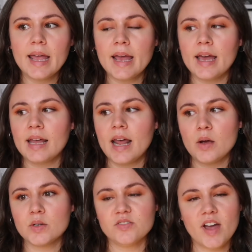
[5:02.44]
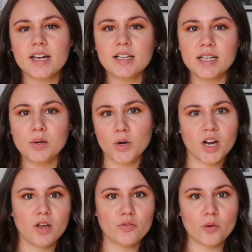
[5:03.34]
And I was finally
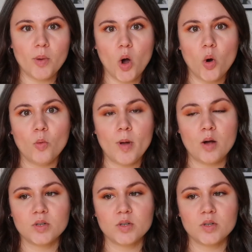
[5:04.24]
working from home.